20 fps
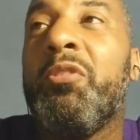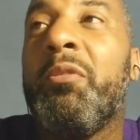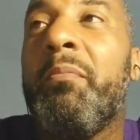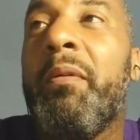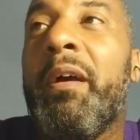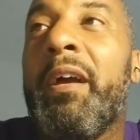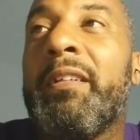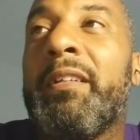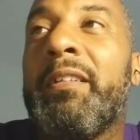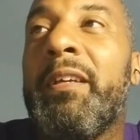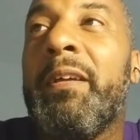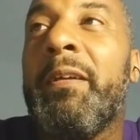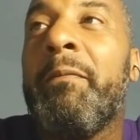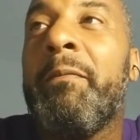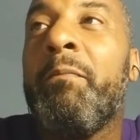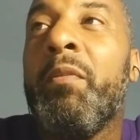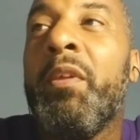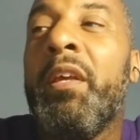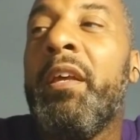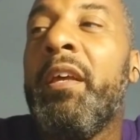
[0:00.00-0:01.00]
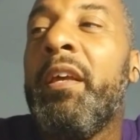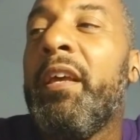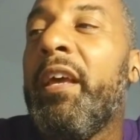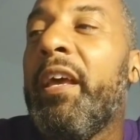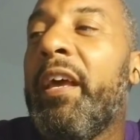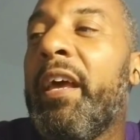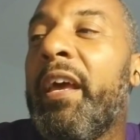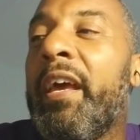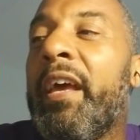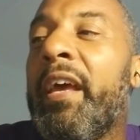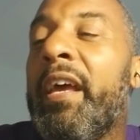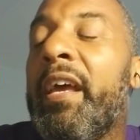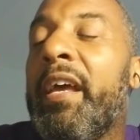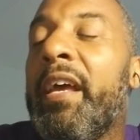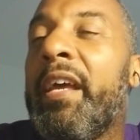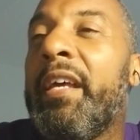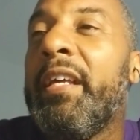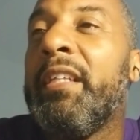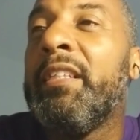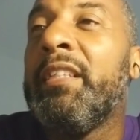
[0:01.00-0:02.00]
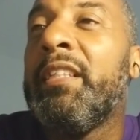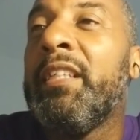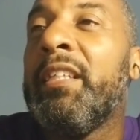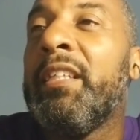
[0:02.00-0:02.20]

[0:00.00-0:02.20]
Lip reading: back there. And